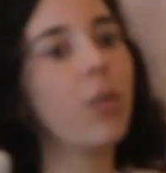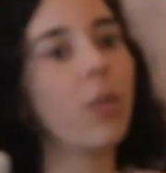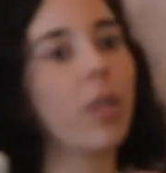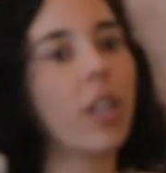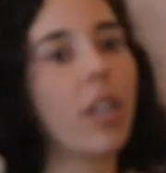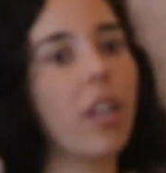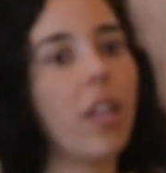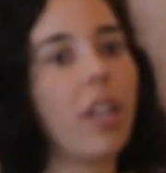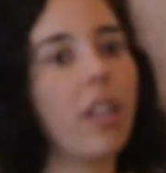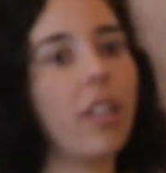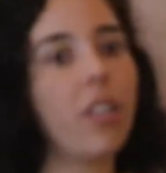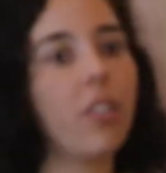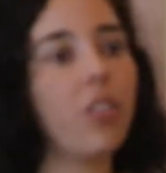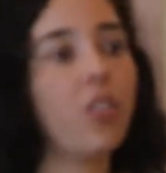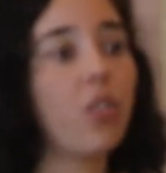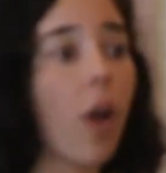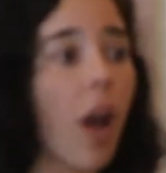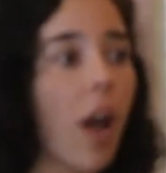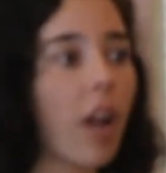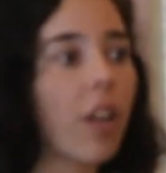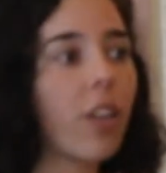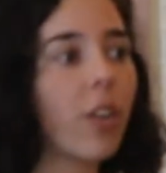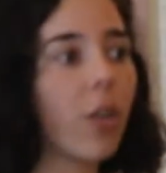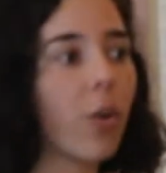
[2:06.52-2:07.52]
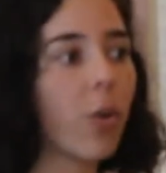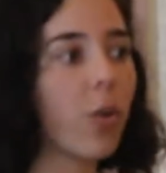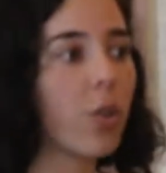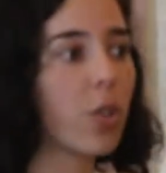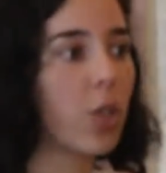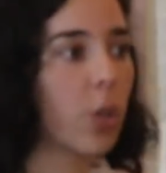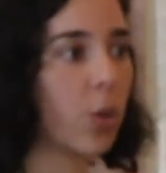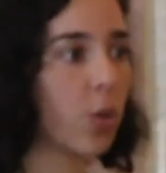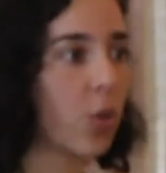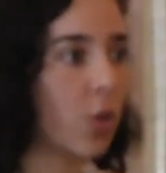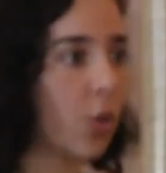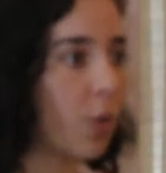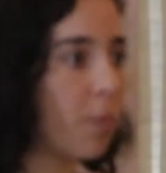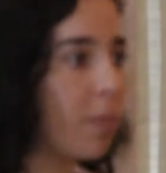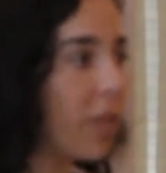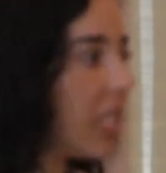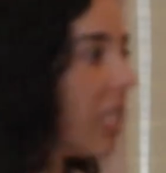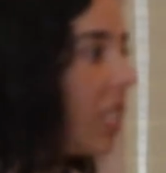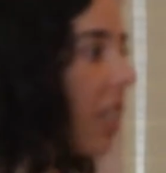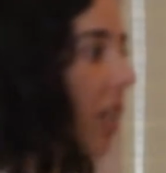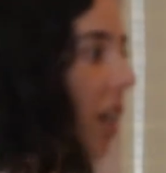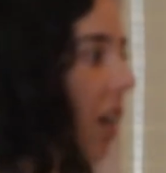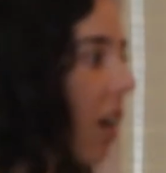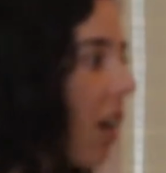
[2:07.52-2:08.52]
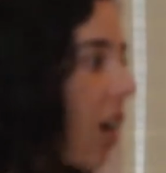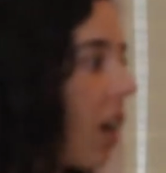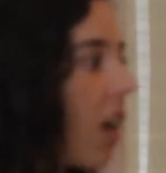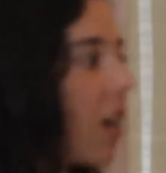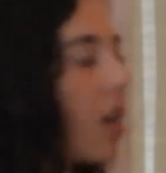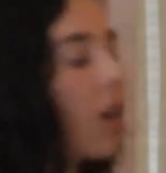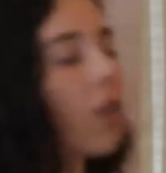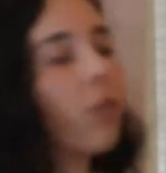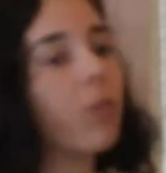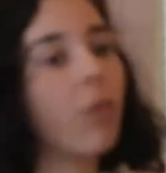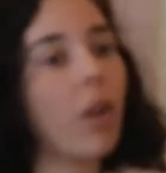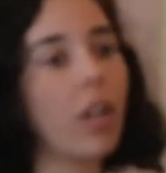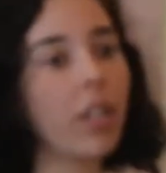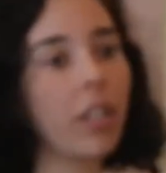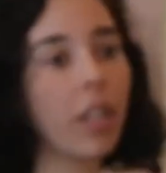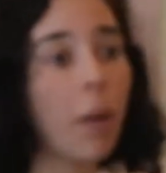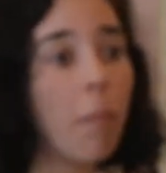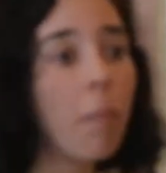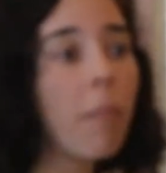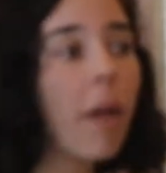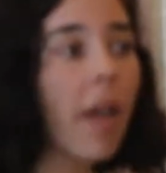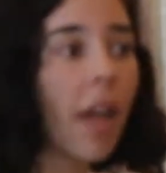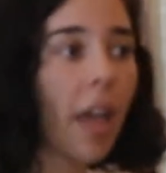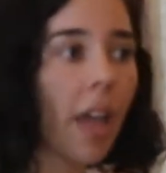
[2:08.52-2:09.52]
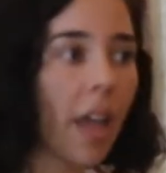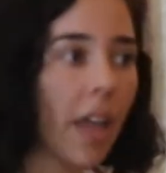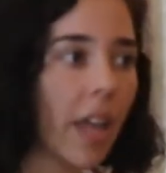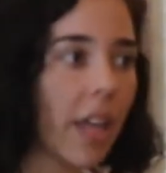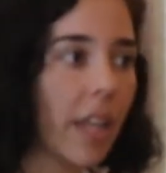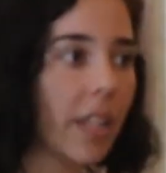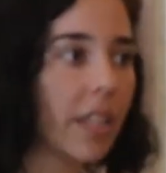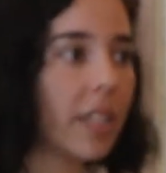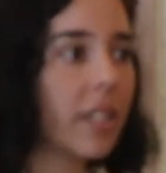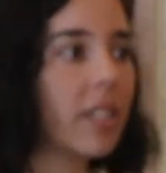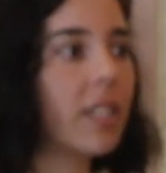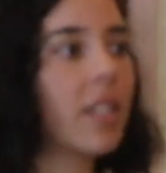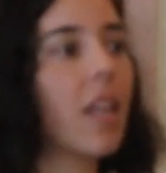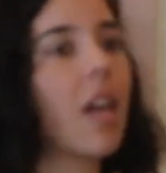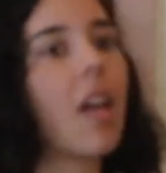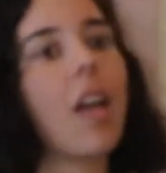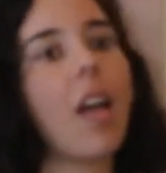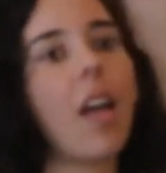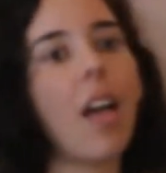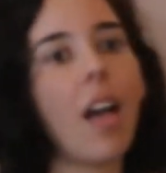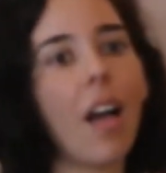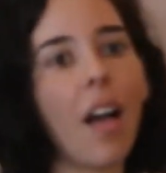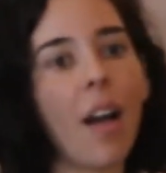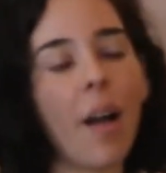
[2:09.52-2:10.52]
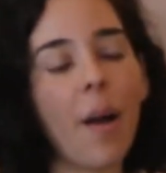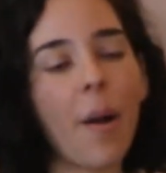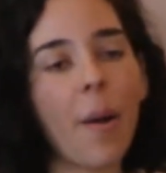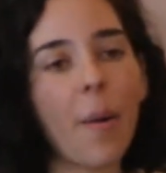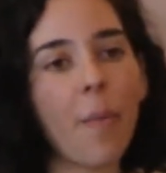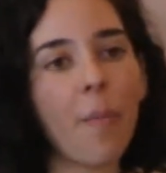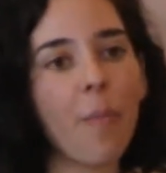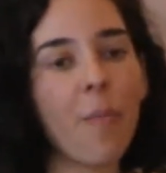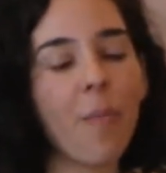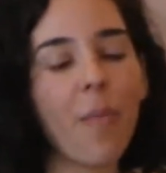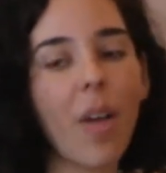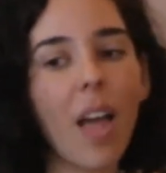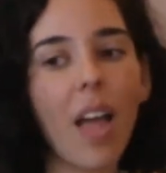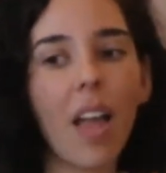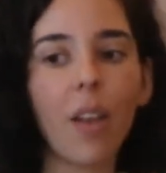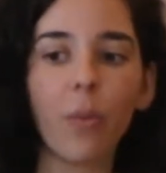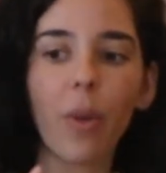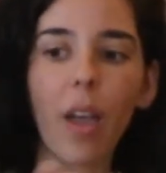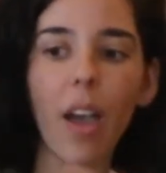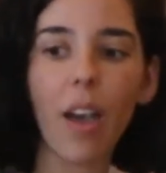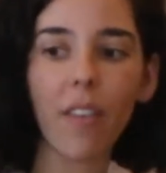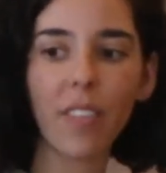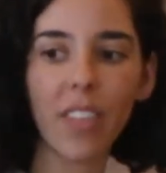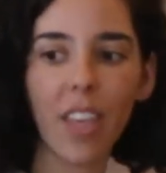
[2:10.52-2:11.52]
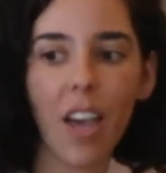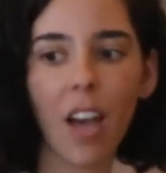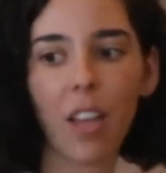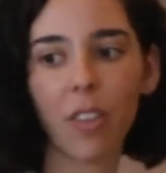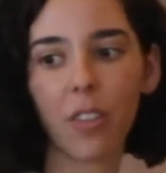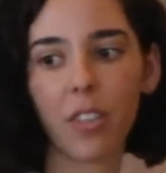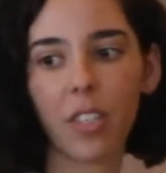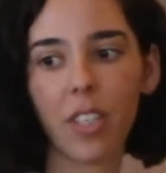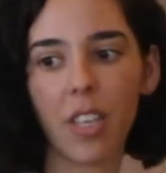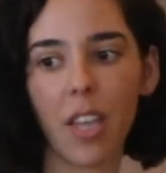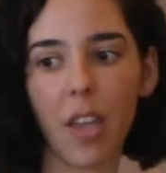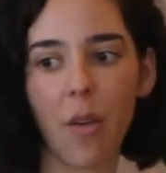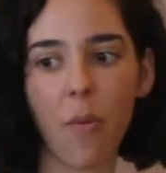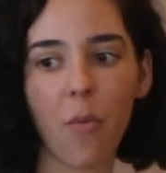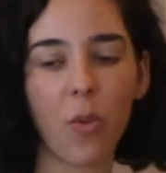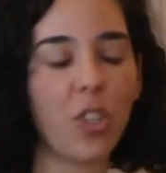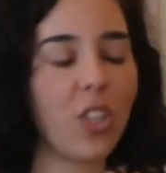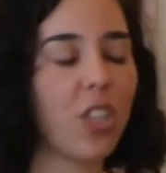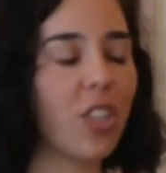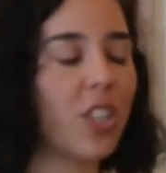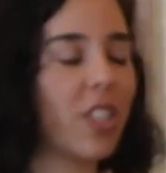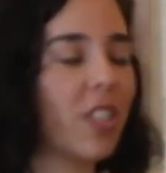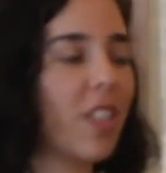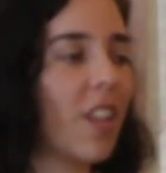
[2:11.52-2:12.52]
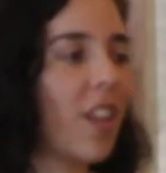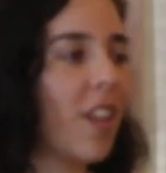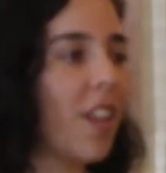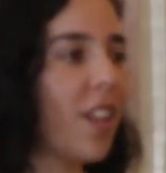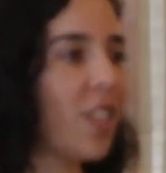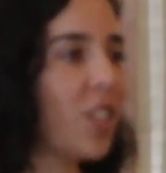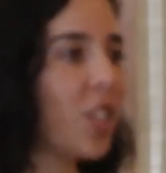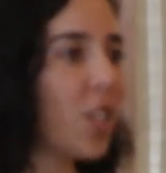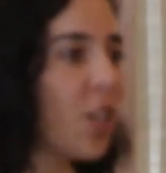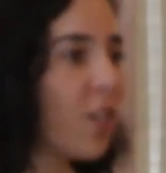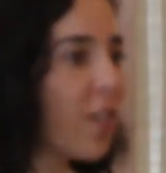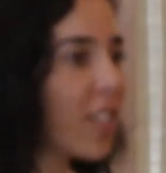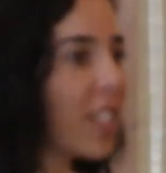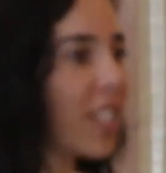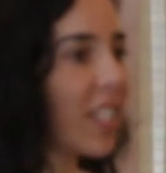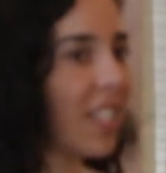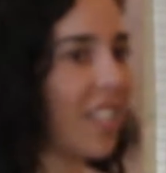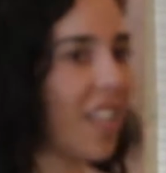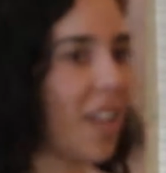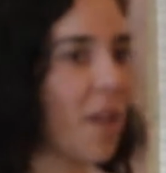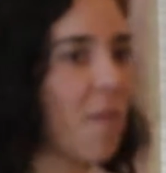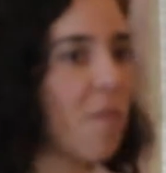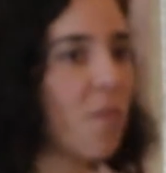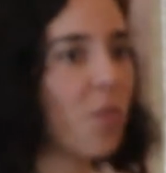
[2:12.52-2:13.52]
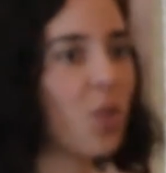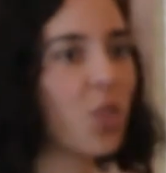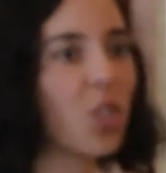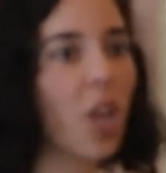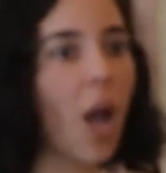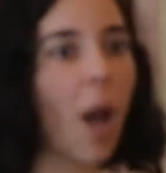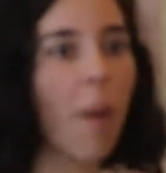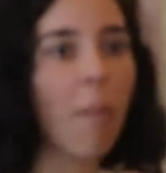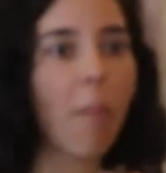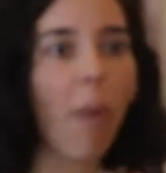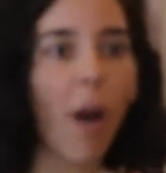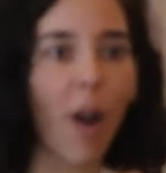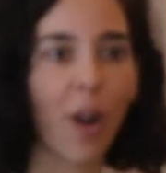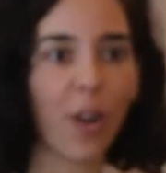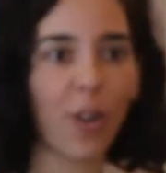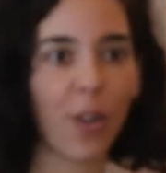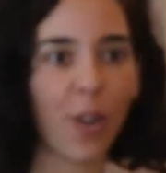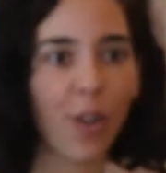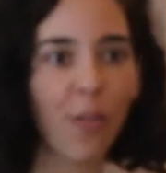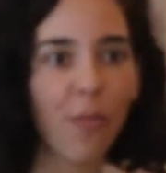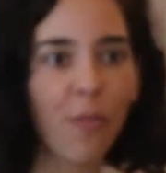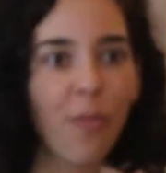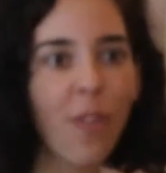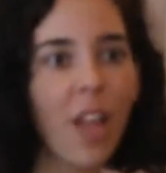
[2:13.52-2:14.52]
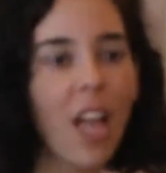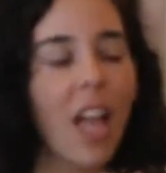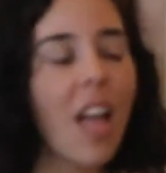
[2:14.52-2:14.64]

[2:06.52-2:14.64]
you can track your social media, run campaigns, and we have the other team, which is the services team, which I'm part of.